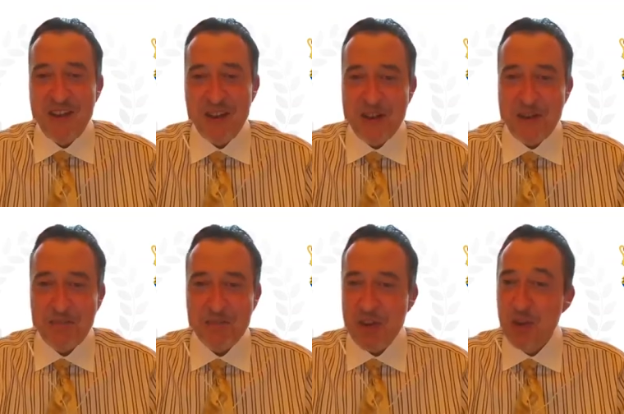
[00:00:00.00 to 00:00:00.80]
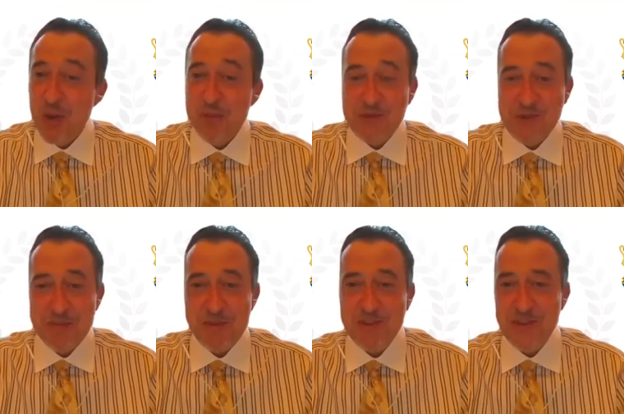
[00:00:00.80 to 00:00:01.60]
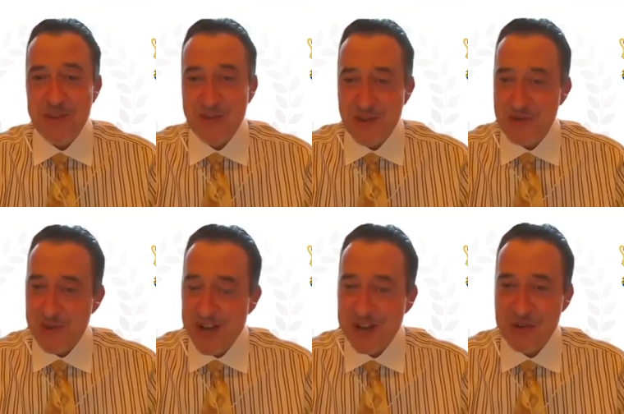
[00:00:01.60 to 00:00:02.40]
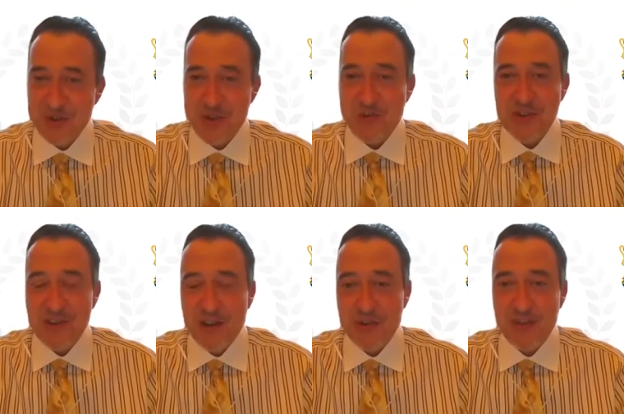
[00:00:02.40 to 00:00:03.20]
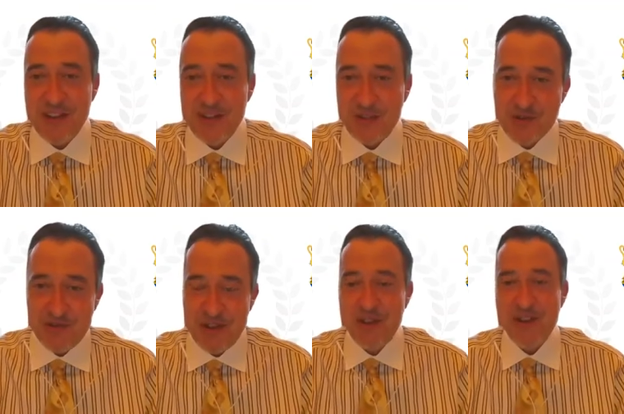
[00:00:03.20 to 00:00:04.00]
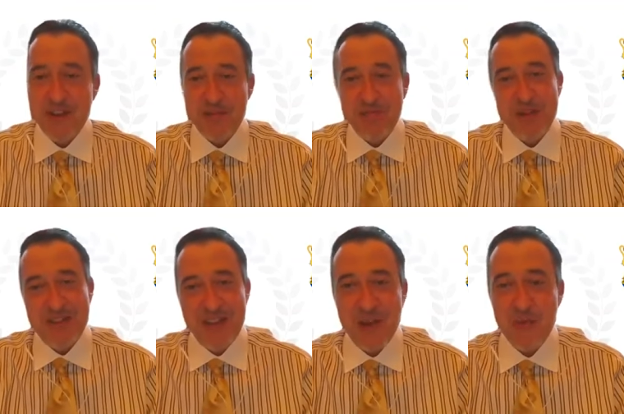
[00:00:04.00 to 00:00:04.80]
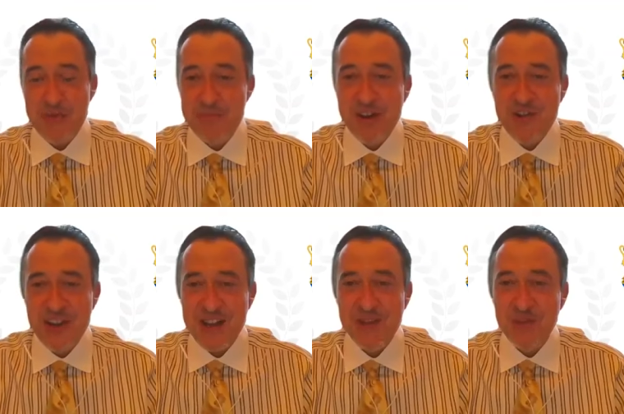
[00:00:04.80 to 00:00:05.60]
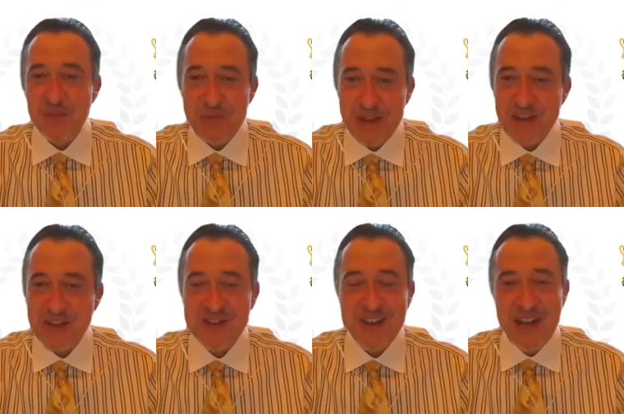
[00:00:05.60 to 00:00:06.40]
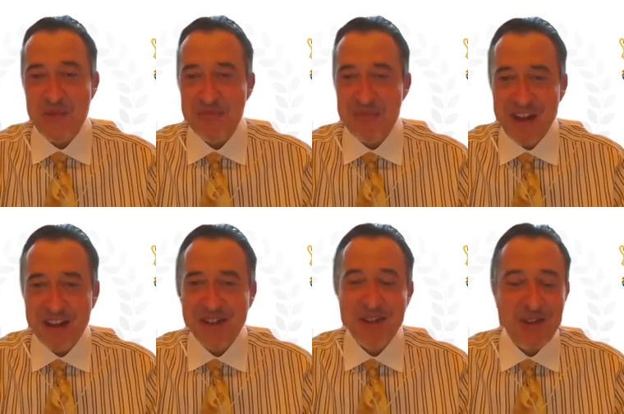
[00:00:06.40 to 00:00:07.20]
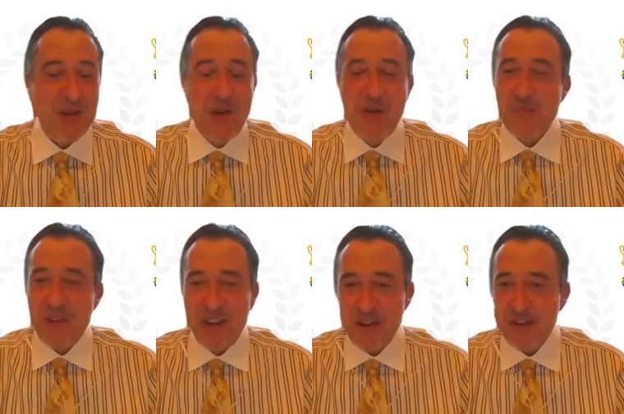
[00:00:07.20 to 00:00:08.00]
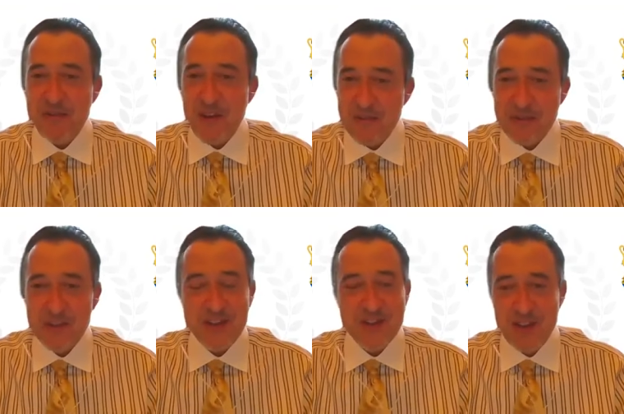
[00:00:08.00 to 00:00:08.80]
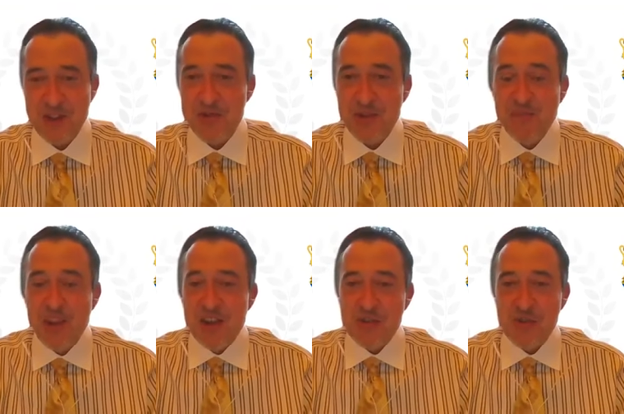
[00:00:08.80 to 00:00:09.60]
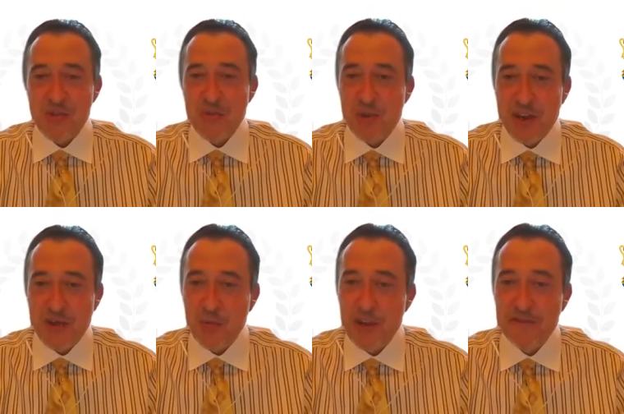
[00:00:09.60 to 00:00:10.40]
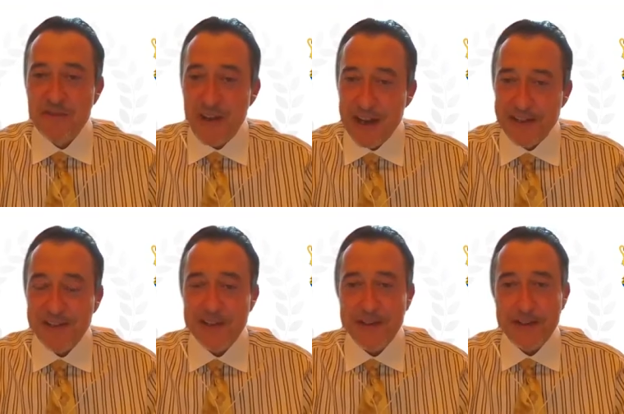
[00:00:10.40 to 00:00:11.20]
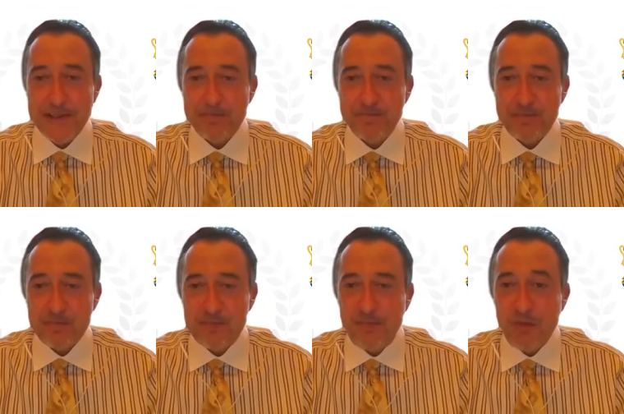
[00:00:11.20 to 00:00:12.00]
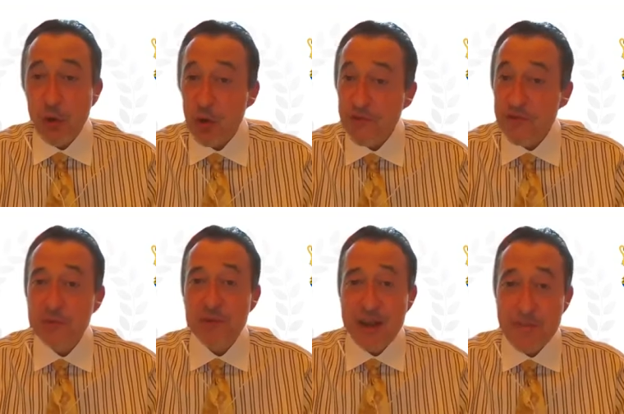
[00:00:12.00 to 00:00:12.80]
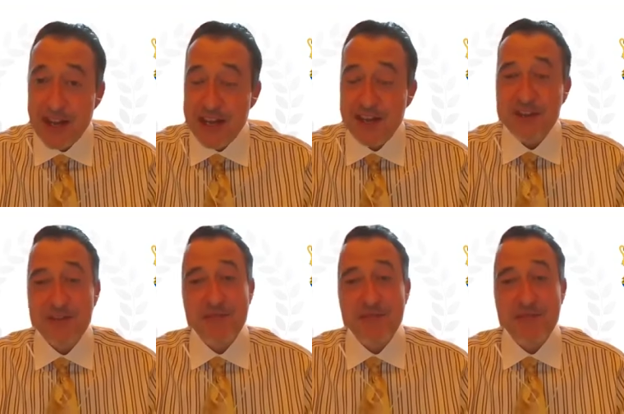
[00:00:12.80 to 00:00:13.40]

The Global Summits, as you guys all know, we started with dentistry, but now we're branching out into medicine, chiropractic, pharmacy, etc. So we invite all of you to nominate